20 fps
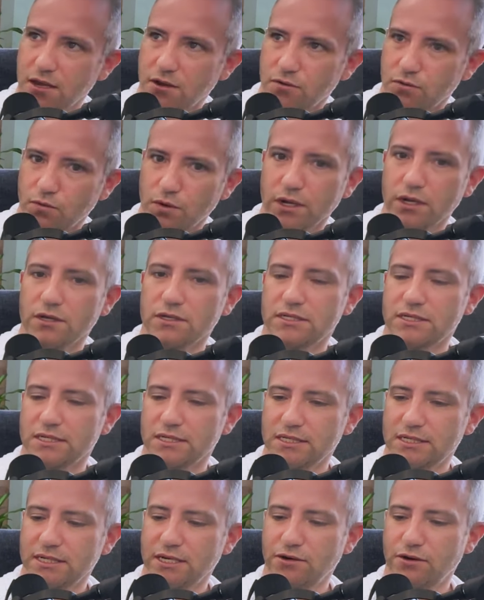real
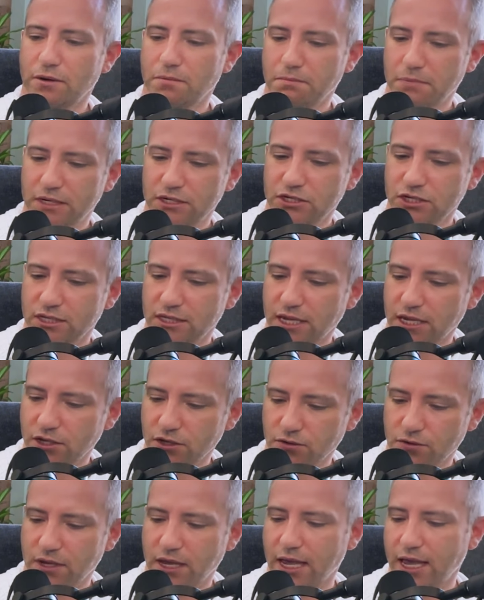sincere admission that you
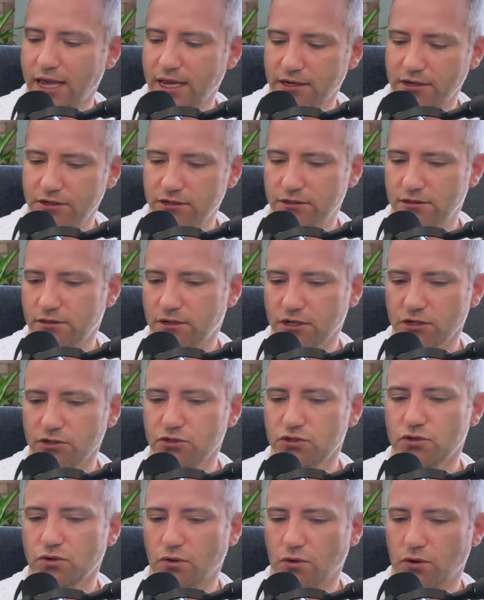can't
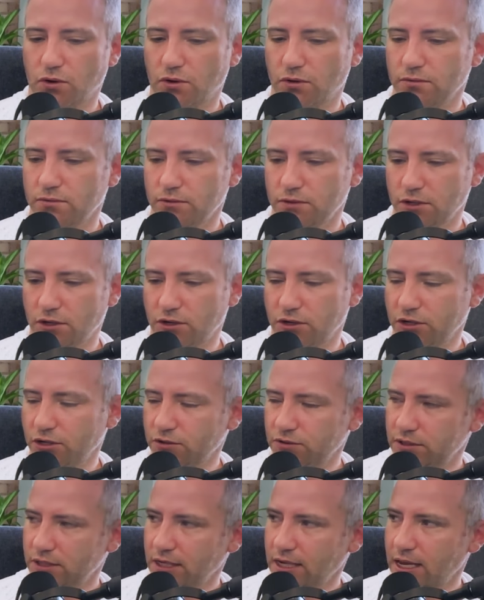control you're
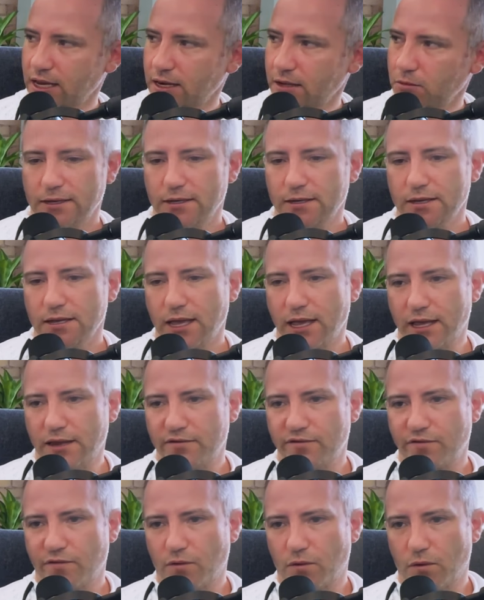using anymore. And
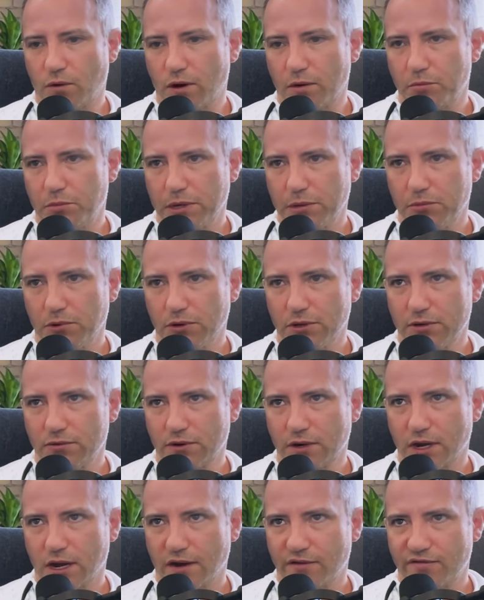for people in
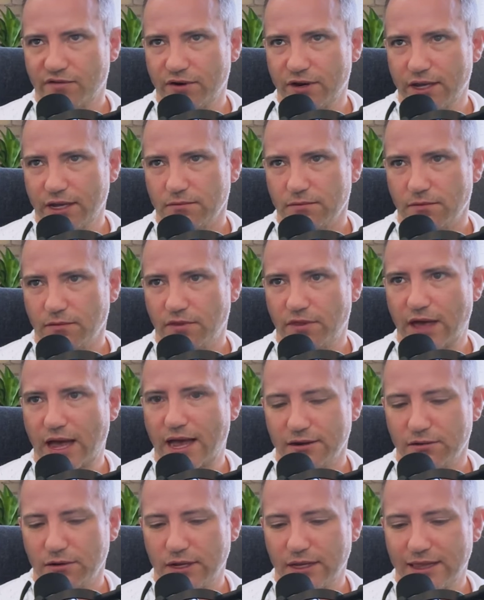recovery,
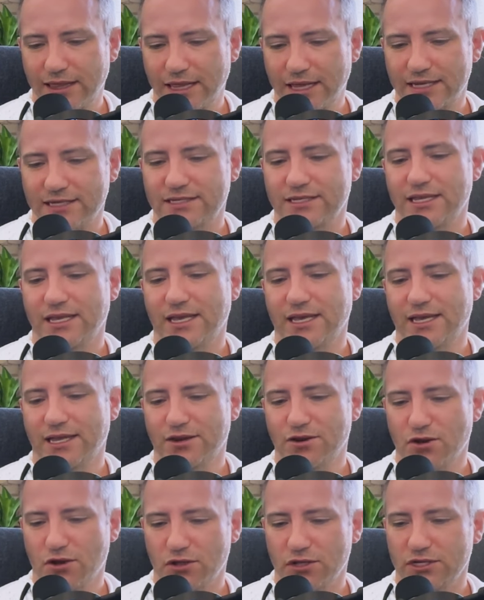that unless they
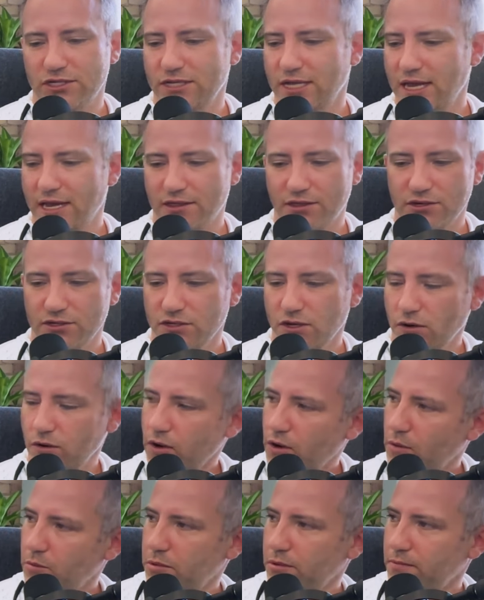acknowledge that, there's no
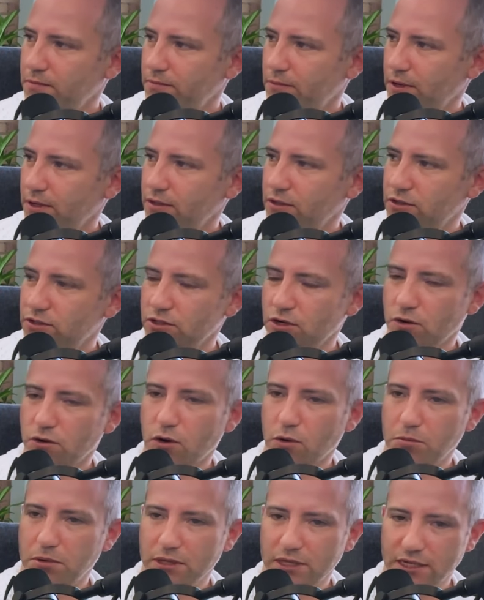hope, right? Mm. There's no
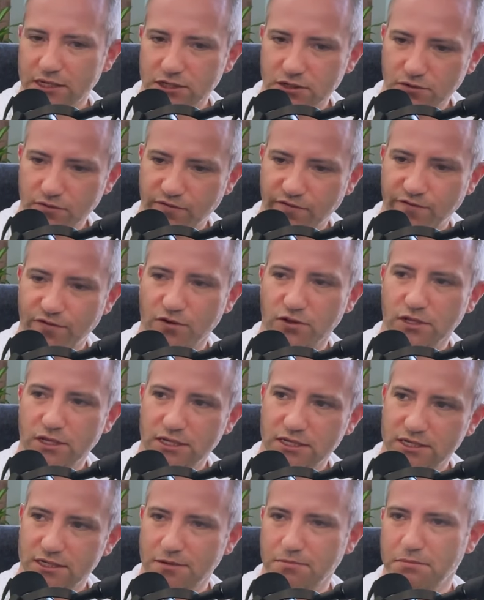hope unless you fully
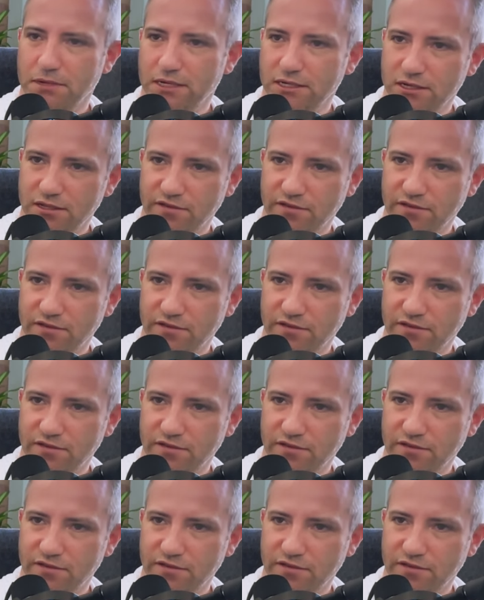submit to the